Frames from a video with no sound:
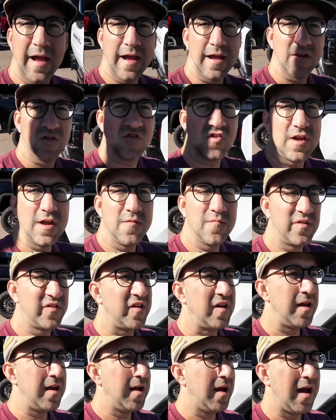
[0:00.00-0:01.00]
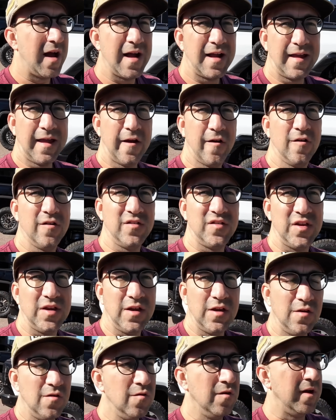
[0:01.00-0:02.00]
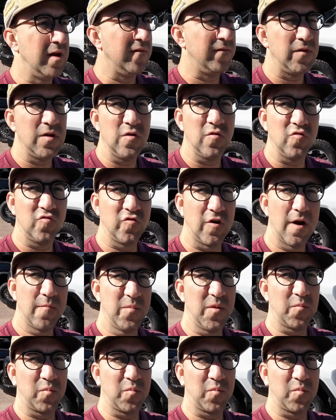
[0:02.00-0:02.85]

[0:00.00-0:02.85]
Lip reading: And GMC, I guarantee you, if you drop the